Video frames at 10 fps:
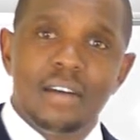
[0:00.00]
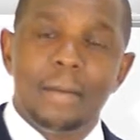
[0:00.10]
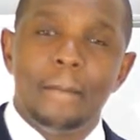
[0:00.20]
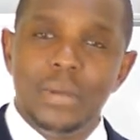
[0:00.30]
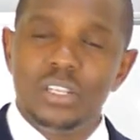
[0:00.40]

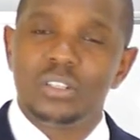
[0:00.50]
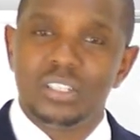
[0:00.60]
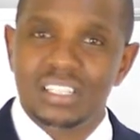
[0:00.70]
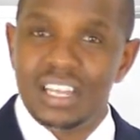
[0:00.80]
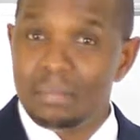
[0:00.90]
mission
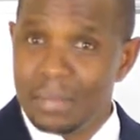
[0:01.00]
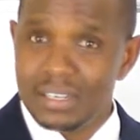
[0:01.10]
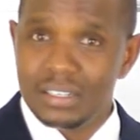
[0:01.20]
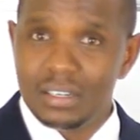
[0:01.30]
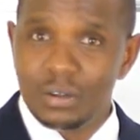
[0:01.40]

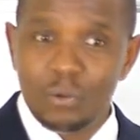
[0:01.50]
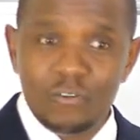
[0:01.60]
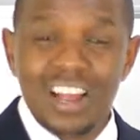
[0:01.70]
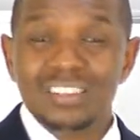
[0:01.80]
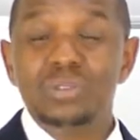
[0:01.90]
statements.
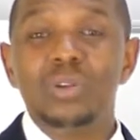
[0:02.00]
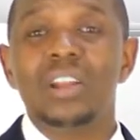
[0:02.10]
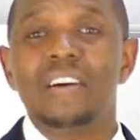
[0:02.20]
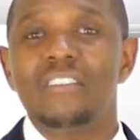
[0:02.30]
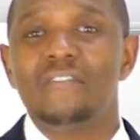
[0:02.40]
First, we don't
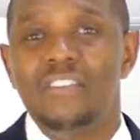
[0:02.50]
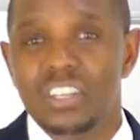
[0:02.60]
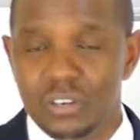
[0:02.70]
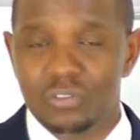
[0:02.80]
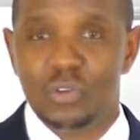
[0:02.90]
have a
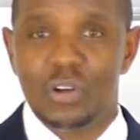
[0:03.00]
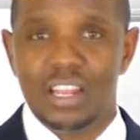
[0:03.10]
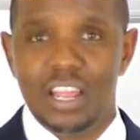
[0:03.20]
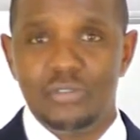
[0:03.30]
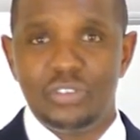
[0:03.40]
vision for our
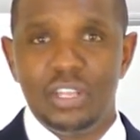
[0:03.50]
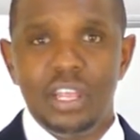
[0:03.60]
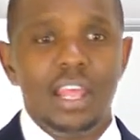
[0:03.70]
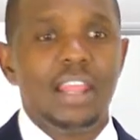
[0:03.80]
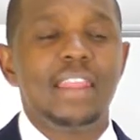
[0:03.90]
lives.
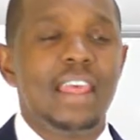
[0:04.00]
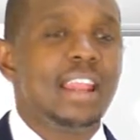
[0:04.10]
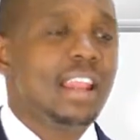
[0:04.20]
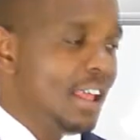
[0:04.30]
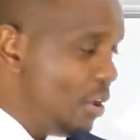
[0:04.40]

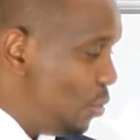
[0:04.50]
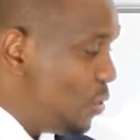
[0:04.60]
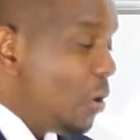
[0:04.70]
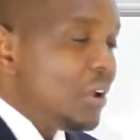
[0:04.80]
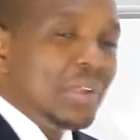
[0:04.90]
Then
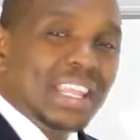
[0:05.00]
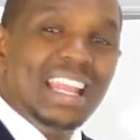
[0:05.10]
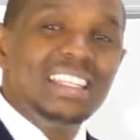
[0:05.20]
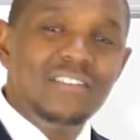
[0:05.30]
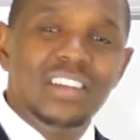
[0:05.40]
we
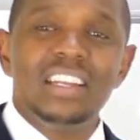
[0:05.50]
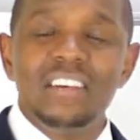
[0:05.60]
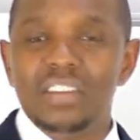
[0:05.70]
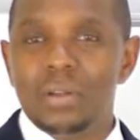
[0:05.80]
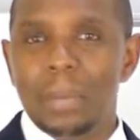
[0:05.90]
can't even
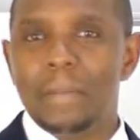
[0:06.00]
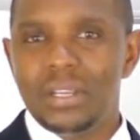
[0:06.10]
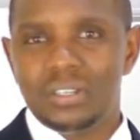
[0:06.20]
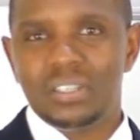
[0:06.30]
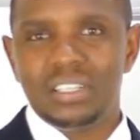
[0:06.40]
develop a
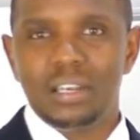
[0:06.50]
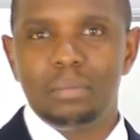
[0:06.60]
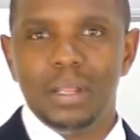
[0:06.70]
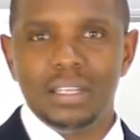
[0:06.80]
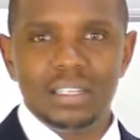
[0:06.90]
mission
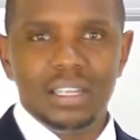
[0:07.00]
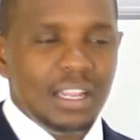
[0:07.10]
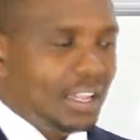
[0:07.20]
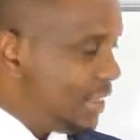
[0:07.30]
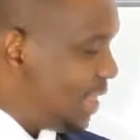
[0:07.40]
statement.
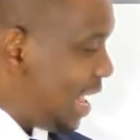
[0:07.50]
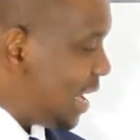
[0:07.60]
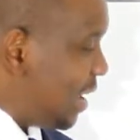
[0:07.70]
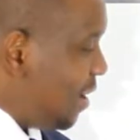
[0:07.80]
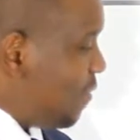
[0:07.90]

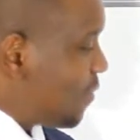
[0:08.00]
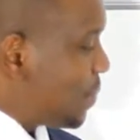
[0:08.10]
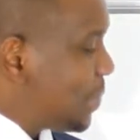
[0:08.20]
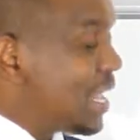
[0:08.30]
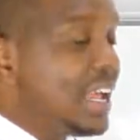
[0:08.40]
Then from
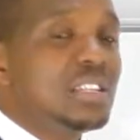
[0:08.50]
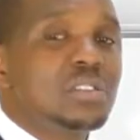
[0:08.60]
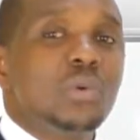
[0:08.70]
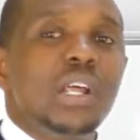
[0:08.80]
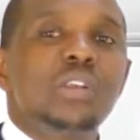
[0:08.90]
there is
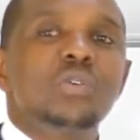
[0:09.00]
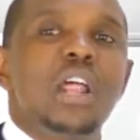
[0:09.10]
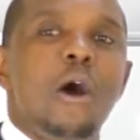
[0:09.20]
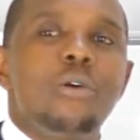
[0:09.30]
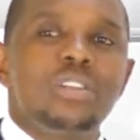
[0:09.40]
when you
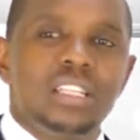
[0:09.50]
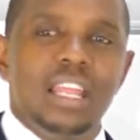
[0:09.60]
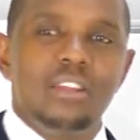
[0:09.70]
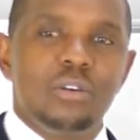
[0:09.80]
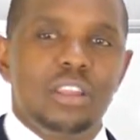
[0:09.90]
now
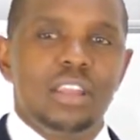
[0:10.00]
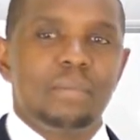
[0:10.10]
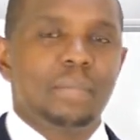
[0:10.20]
say, okay,